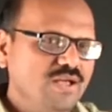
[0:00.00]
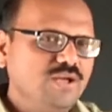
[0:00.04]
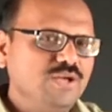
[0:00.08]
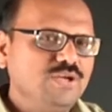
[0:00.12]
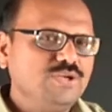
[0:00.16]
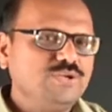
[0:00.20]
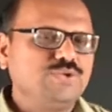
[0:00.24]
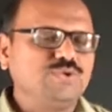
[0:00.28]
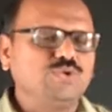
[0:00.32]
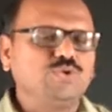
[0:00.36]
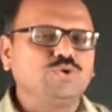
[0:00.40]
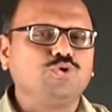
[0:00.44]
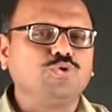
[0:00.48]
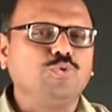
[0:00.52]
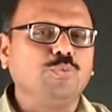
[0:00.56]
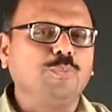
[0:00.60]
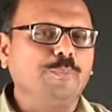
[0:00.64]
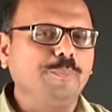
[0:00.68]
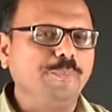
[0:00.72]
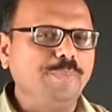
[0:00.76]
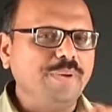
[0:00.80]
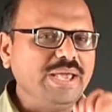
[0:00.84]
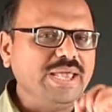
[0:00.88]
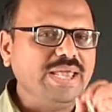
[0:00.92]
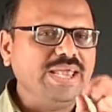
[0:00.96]
So
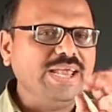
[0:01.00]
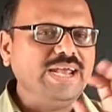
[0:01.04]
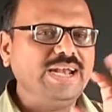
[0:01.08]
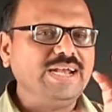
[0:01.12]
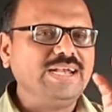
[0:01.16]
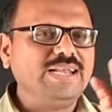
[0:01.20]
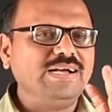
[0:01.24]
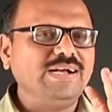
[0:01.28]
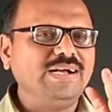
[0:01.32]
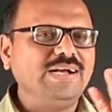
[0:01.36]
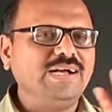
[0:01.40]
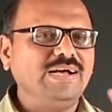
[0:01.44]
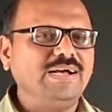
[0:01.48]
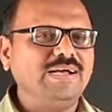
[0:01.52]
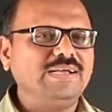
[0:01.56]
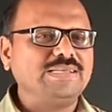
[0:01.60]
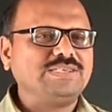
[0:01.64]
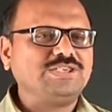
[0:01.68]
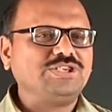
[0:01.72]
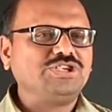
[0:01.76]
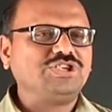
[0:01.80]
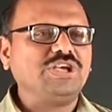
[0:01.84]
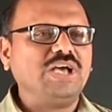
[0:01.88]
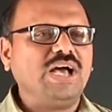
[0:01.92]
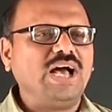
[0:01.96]
to beat a
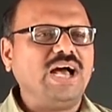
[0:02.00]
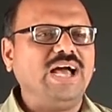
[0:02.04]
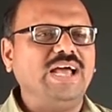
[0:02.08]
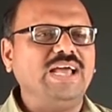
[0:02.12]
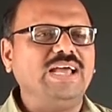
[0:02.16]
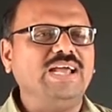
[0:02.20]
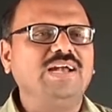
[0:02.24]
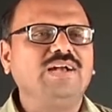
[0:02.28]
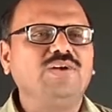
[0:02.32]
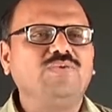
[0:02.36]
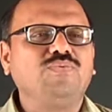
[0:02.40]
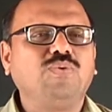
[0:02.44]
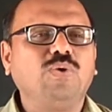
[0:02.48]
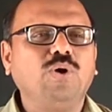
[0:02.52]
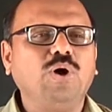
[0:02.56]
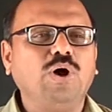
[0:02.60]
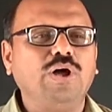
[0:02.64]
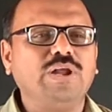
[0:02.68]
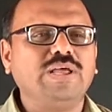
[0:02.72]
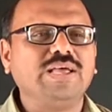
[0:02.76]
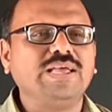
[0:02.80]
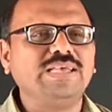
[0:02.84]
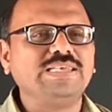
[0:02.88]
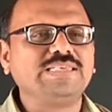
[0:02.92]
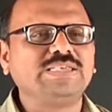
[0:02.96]
child for
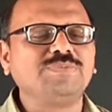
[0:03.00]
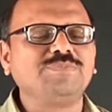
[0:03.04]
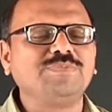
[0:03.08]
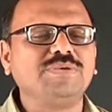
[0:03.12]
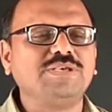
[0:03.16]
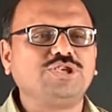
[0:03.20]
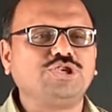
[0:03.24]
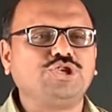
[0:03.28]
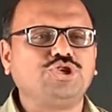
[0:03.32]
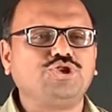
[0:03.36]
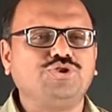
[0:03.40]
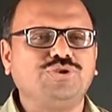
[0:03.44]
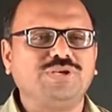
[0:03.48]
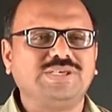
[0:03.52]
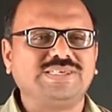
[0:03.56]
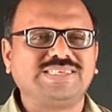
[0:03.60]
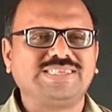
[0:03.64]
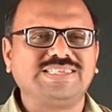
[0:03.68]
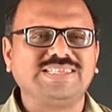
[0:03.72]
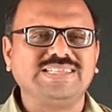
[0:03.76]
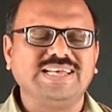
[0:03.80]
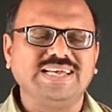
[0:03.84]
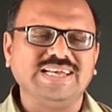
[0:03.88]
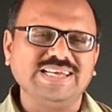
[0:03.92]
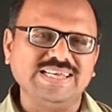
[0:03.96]
his
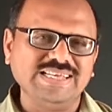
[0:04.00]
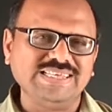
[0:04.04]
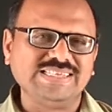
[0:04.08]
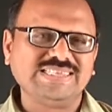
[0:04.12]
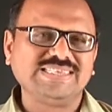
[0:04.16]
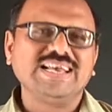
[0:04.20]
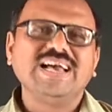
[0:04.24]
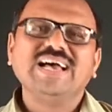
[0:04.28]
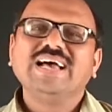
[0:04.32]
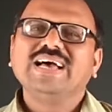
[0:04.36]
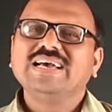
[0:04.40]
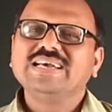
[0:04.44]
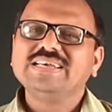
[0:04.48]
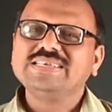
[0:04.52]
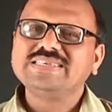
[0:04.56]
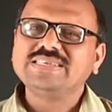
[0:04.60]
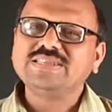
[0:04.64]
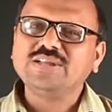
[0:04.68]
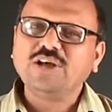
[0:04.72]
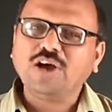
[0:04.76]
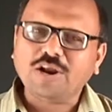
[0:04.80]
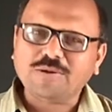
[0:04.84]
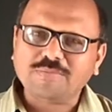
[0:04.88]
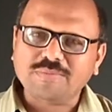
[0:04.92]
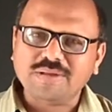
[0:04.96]
mischievousness is a
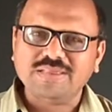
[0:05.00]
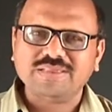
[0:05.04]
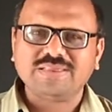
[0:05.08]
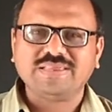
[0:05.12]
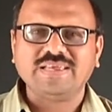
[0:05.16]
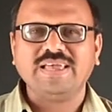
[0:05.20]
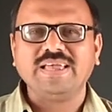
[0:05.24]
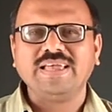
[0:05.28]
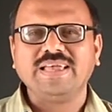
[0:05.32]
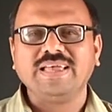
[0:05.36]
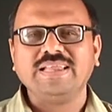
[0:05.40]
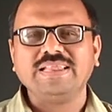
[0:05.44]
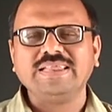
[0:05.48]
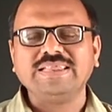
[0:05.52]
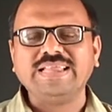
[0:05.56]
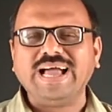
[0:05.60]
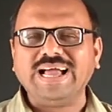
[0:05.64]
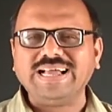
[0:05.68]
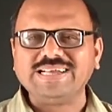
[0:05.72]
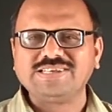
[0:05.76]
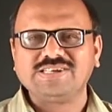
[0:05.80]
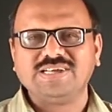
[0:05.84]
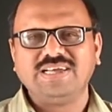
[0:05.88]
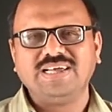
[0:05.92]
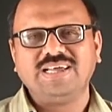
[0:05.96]
normal thing in
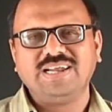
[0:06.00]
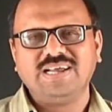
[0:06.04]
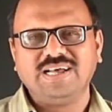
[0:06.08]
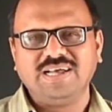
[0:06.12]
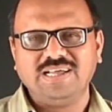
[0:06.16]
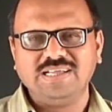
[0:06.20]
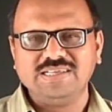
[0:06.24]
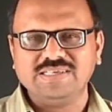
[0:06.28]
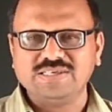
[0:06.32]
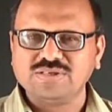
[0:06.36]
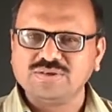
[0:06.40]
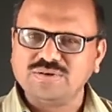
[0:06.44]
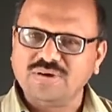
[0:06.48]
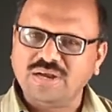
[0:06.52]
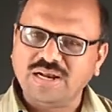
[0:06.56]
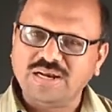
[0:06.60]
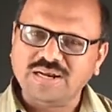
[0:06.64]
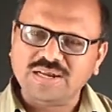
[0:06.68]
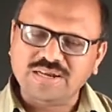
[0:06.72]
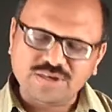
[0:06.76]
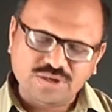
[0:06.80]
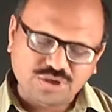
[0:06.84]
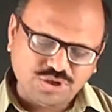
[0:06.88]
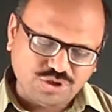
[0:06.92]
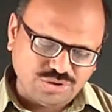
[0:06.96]
that era also
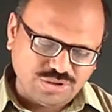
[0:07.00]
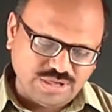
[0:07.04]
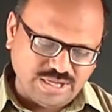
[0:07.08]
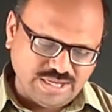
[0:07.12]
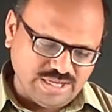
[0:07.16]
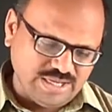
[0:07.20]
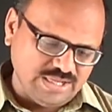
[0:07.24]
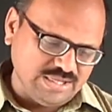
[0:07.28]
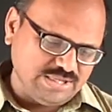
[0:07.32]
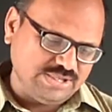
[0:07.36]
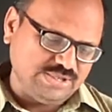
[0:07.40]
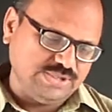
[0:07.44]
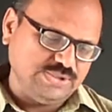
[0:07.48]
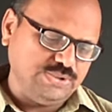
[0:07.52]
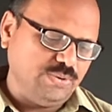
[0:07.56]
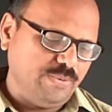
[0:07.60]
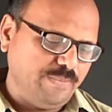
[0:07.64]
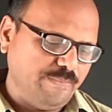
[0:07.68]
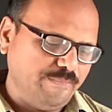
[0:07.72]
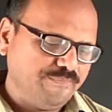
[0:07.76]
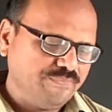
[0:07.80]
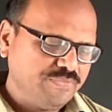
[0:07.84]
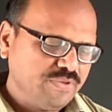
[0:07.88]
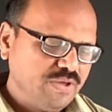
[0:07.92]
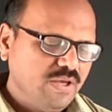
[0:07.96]
and in today also.
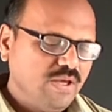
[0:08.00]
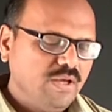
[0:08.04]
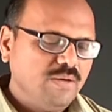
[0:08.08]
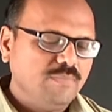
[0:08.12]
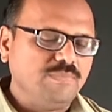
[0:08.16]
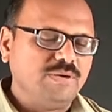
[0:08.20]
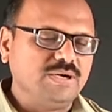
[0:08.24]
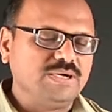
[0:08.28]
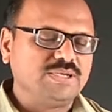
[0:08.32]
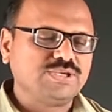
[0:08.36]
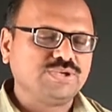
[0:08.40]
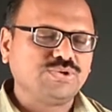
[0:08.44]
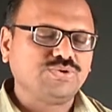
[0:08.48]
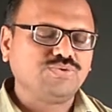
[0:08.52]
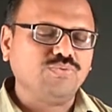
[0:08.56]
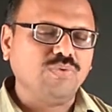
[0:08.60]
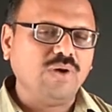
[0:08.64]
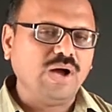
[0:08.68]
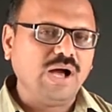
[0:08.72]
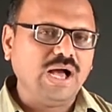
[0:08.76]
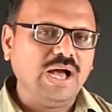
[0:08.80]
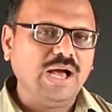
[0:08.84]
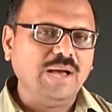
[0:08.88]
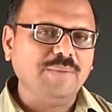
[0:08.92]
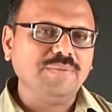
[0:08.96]
But
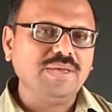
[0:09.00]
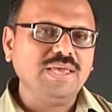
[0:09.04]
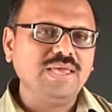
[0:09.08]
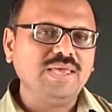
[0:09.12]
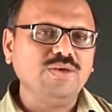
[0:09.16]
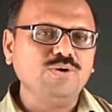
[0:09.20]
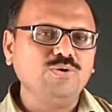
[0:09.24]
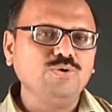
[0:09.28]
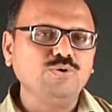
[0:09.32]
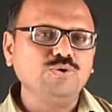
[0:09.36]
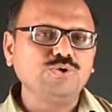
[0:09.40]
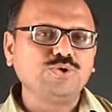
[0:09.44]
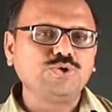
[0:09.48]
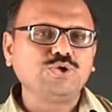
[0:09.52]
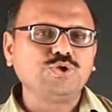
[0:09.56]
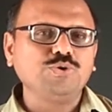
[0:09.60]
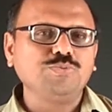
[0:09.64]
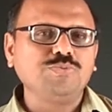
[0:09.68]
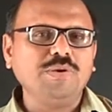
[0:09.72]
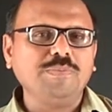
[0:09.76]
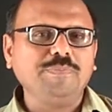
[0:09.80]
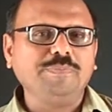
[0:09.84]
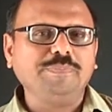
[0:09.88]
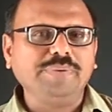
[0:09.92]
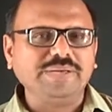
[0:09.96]
Swami used to
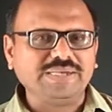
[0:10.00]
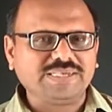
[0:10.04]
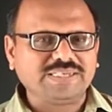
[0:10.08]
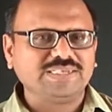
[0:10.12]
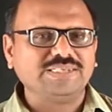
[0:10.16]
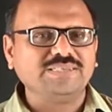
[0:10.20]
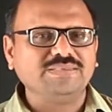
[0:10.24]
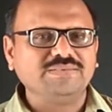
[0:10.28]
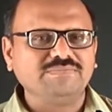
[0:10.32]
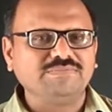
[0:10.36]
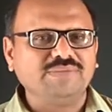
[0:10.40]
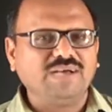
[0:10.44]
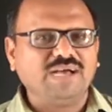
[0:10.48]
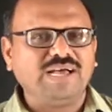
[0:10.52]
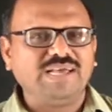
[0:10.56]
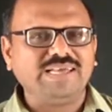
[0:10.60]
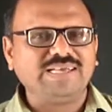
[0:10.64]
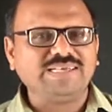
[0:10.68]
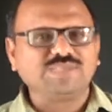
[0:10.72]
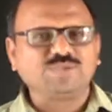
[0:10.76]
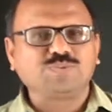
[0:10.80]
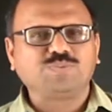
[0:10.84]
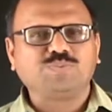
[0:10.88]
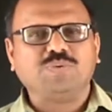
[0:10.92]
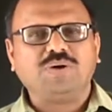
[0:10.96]
be beaten by
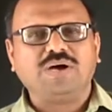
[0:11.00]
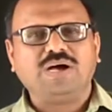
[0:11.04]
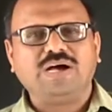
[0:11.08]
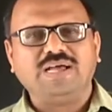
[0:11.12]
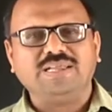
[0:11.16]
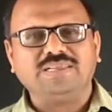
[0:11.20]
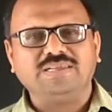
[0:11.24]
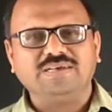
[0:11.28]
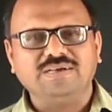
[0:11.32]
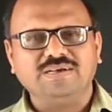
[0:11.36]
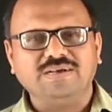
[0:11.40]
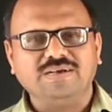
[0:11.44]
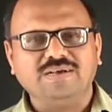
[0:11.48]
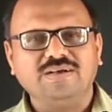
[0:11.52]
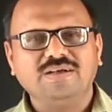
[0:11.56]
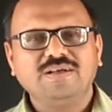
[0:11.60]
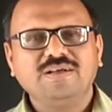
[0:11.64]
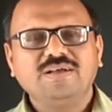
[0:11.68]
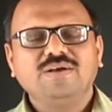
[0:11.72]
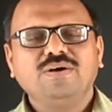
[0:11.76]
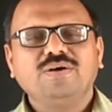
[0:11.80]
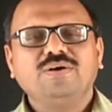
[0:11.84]
his father